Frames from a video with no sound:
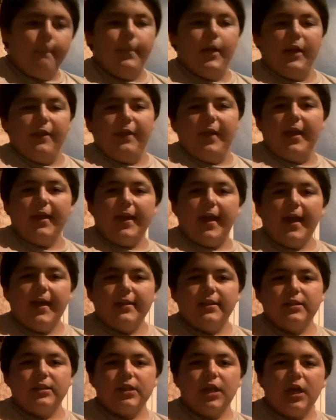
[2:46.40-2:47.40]
but then
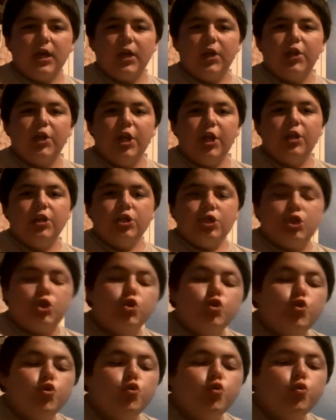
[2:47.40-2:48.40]
I saw the
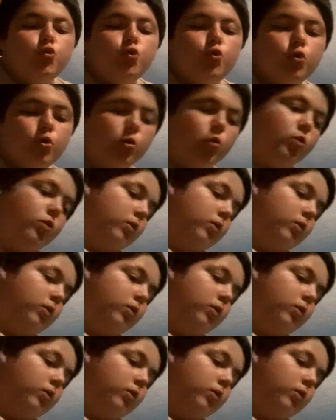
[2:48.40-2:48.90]
two